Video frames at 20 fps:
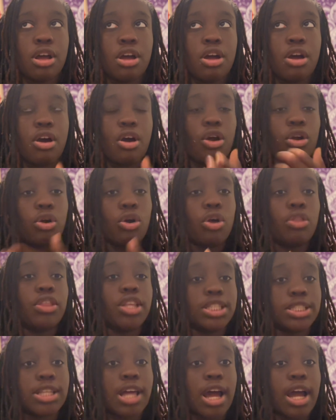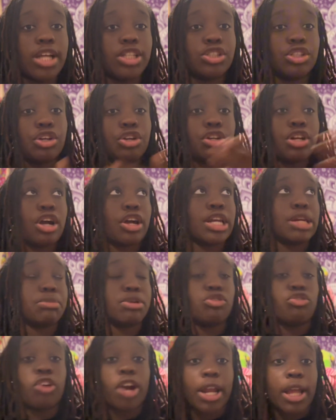are on the side, so you're not going to
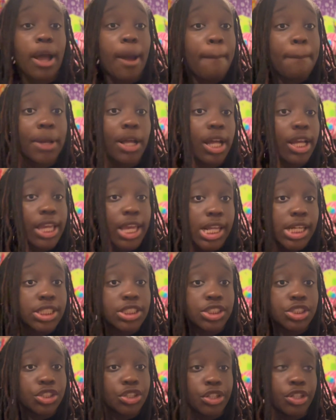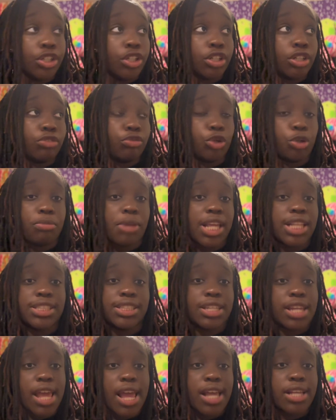be right up against your
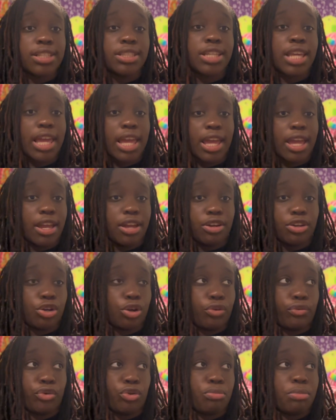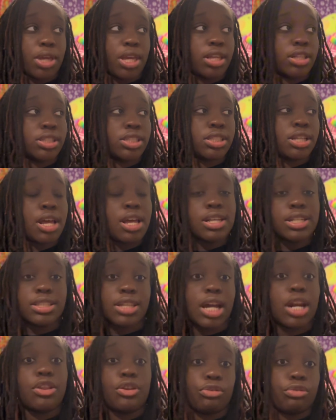roommate's desk and your roommate's
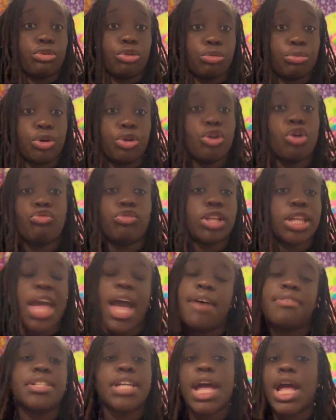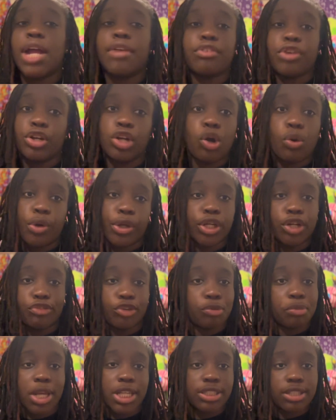side of the room. You don't really have to ever go in your
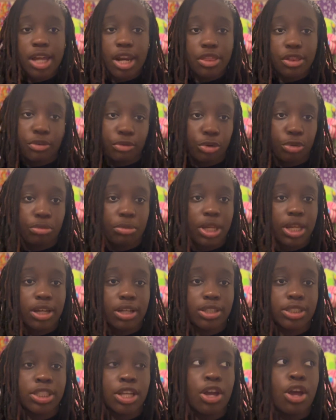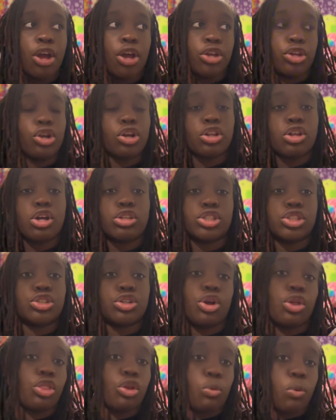roommate's side of the room because your closets are
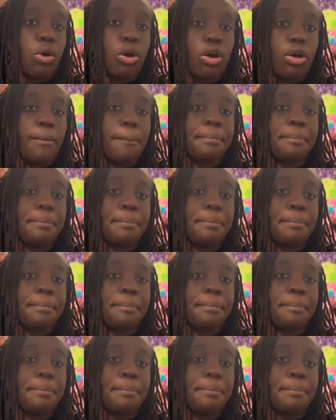on the wall.